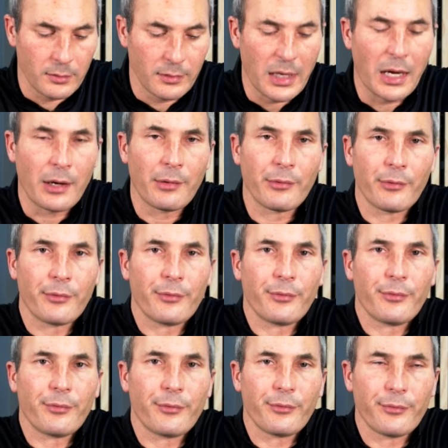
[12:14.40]
Now,
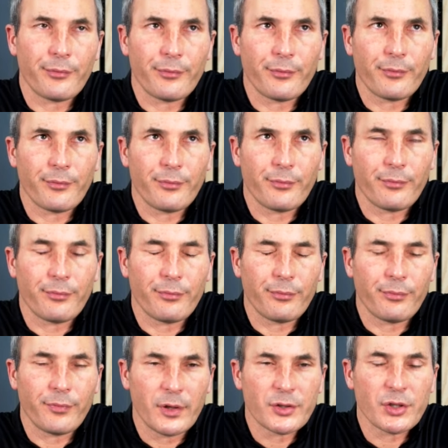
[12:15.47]

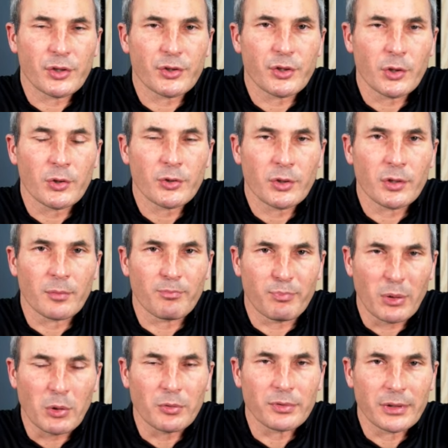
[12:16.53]
this just shows you the
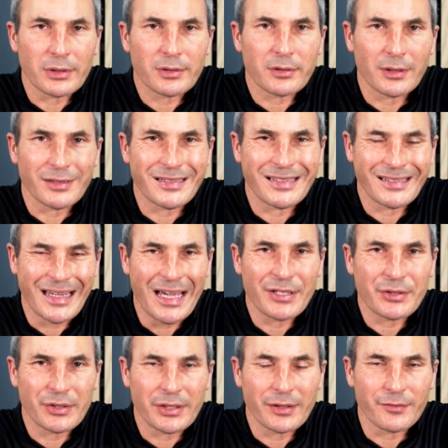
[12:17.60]
boldness and
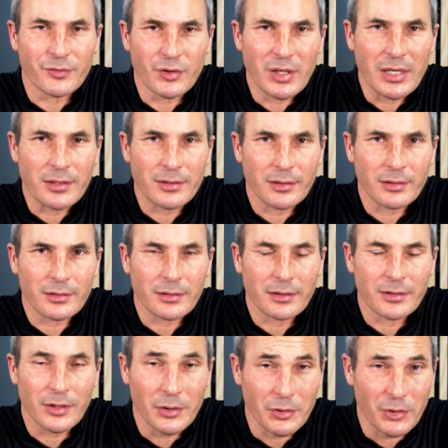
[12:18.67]
tenacity of Jesus,
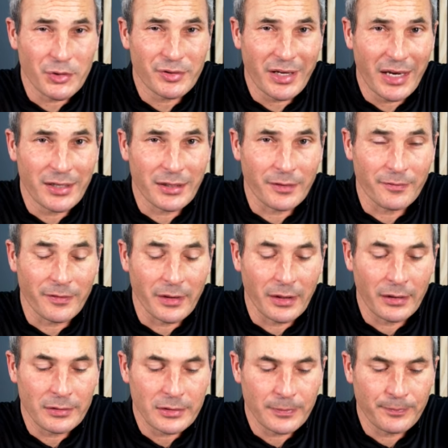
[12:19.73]
his understanding of
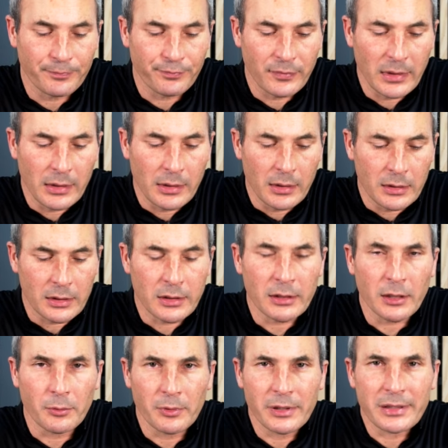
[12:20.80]
things. Because
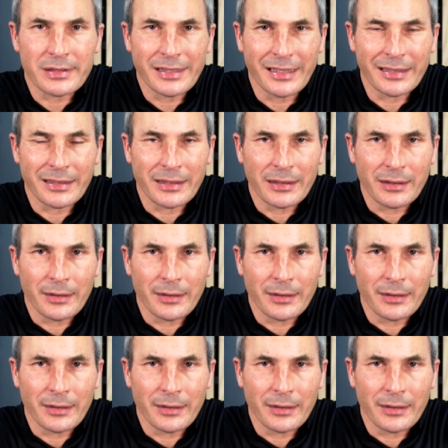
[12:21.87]
look at what he said.